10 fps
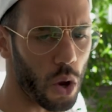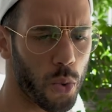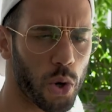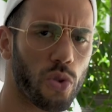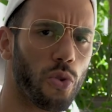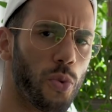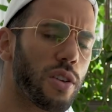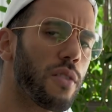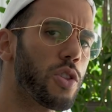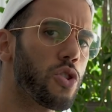reduce the
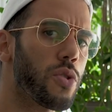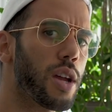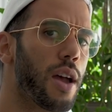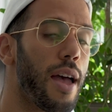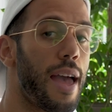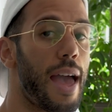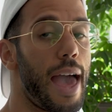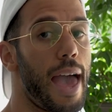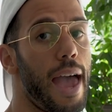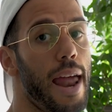risk of injury
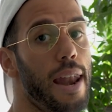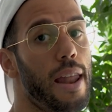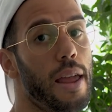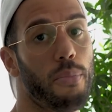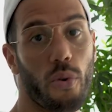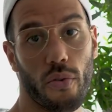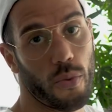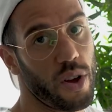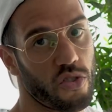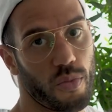and improve your
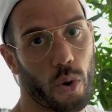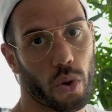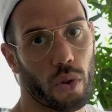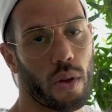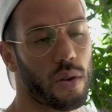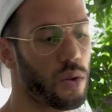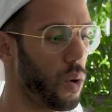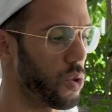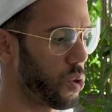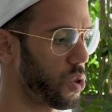range of motion.
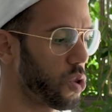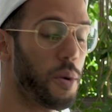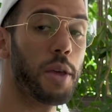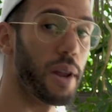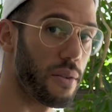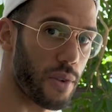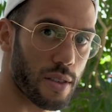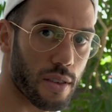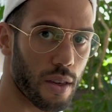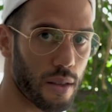So just so many
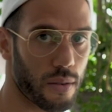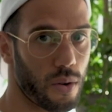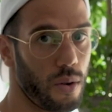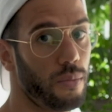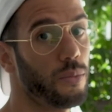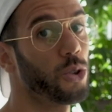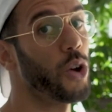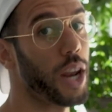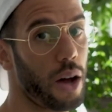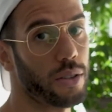benefits. So
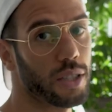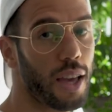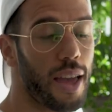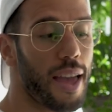try it out.